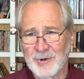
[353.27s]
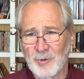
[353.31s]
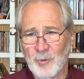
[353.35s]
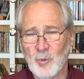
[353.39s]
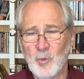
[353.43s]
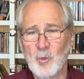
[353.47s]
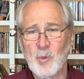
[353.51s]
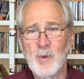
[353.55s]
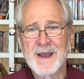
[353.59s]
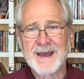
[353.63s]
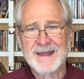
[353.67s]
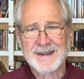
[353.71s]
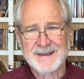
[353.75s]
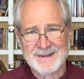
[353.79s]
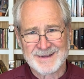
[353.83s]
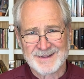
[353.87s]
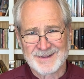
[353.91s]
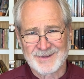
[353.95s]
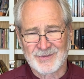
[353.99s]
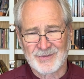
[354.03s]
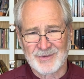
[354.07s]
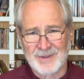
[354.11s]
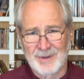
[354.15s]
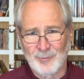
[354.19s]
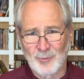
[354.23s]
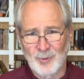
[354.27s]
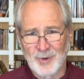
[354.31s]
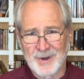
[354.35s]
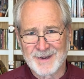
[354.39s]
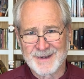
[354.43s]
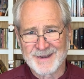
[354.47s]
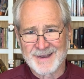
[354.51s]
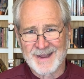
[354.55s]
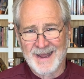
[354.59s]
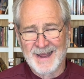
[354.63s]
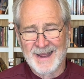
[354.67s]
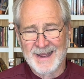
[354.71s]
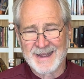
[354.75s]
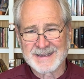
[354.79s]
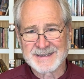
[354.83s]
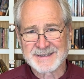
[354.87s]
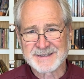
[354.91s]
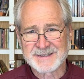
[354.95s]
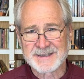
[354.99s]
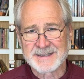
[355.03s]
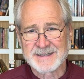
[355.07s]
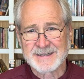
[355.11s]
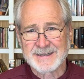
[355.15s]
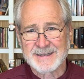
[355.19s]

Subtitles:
when someone dies,